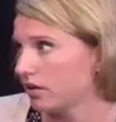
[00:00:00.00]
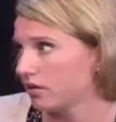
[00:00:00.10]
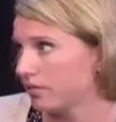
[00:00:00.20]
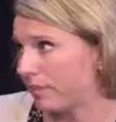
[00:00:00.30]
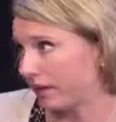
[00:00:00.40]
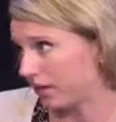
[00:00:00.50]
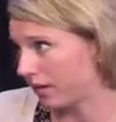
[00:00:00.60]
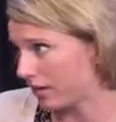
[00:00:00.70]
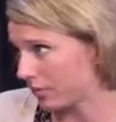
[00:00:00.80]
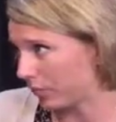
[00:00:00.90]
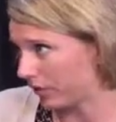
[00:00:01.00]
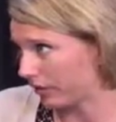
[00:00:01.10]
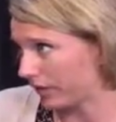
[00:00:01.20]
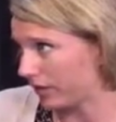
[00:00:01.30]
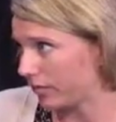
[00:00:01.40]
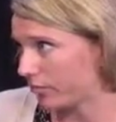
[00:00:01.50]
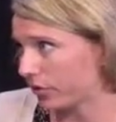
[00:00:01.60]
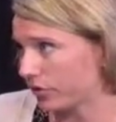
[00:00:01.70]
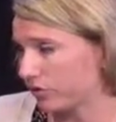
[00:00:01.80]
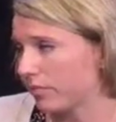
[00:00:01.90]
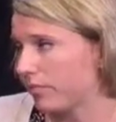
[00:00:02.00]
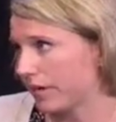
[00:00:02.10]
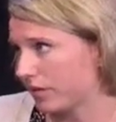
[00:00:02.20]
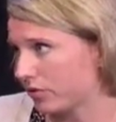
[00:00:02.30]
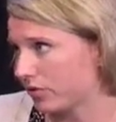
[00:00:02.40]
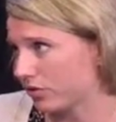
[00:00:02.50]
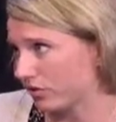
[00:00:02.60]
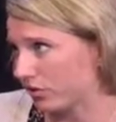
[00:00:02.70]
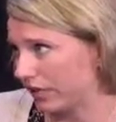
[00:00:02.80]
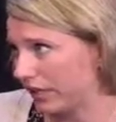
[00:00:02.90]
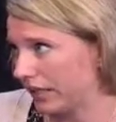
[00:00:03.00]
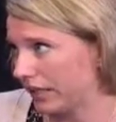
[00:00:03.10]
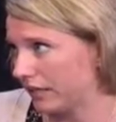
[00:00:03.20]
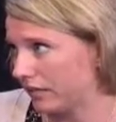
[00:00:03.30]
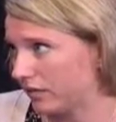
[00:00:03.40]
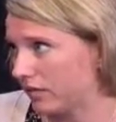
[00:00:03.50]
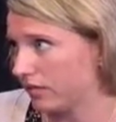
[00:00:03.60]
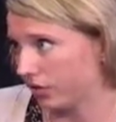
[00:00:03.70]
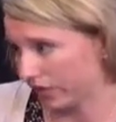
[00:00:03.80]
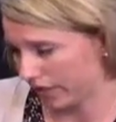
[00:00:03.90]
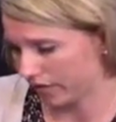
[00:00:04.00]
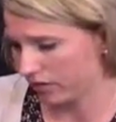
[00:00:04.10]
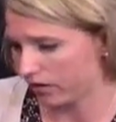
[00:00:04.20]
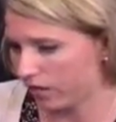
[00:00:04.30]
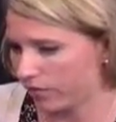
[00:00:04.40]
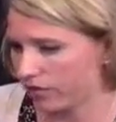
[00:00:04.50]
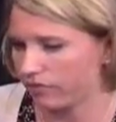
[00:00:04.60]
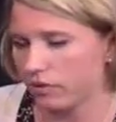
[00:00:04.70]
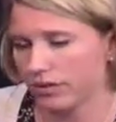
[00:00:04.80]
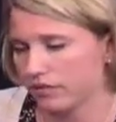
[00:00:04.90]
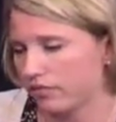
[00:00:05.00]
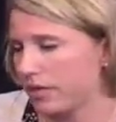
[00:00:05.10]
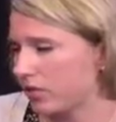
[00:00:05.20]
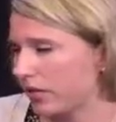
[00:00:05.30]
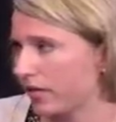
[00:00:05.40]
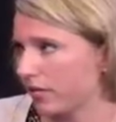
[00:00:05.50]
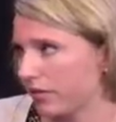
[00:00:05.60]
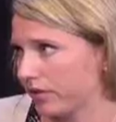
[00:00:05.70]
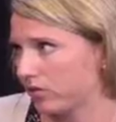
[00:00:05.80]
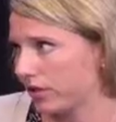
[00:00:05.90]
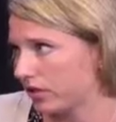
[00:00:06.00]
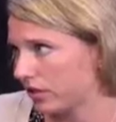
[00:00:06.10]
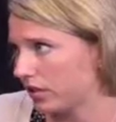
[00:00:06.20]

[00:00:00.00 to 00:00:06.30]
back to the hospital and pursued my master's degree in nursing with a focus of patient care administration.